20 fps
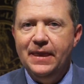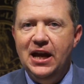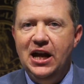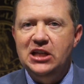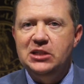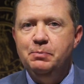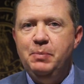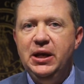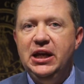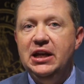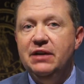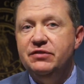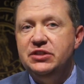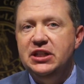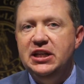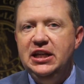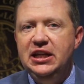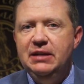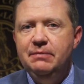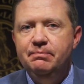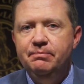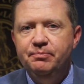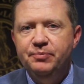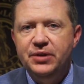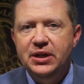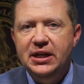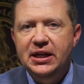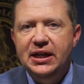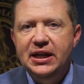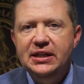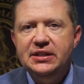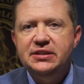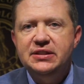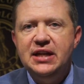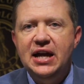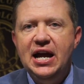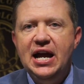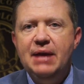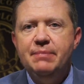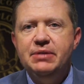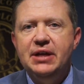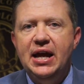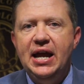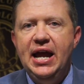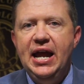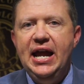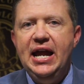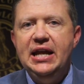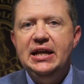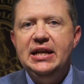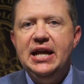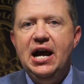And speaking of team, it's time to hand